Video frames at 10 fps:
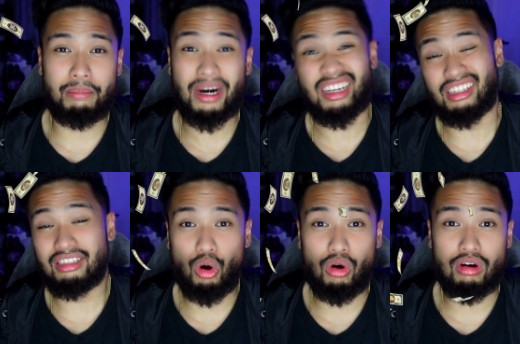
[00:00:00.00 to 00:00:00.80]
money
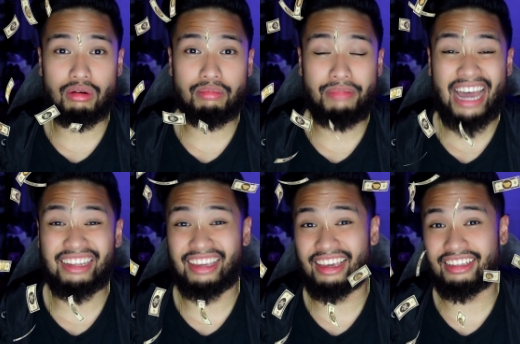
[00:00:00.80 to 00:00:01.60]
or
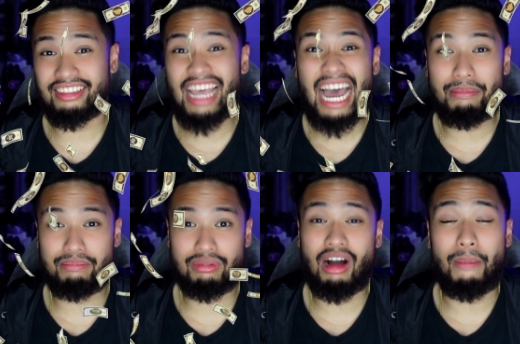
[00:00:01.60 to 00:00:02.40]
patty cake tap
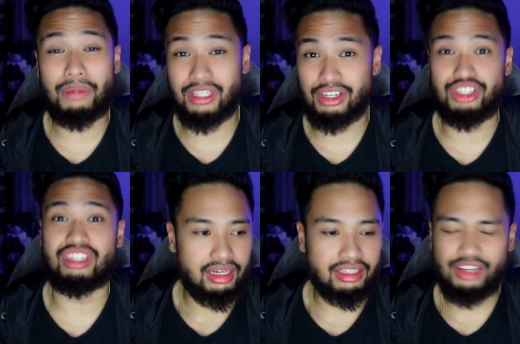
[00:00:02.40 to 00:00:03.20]

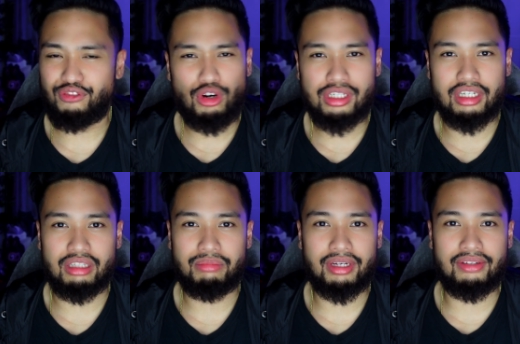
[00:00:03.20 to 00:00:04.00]
competition. It's
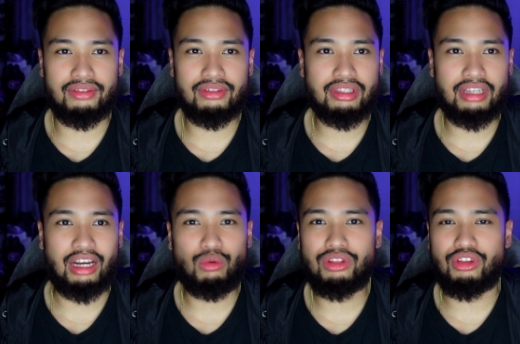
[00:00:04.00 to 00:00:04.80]
unfortunate because
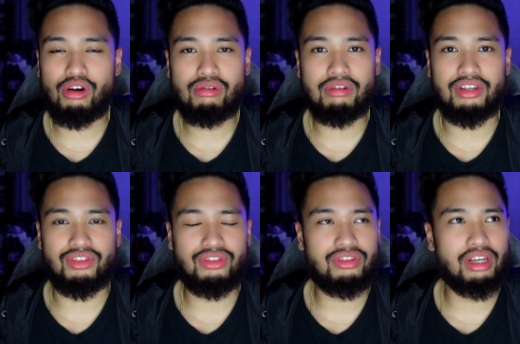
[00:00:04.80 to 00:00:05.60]
Taekwondo is
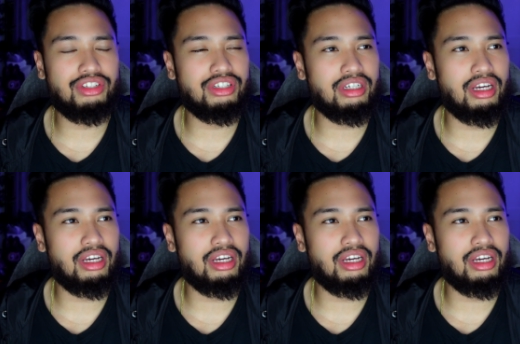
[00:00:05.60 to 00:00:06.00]
such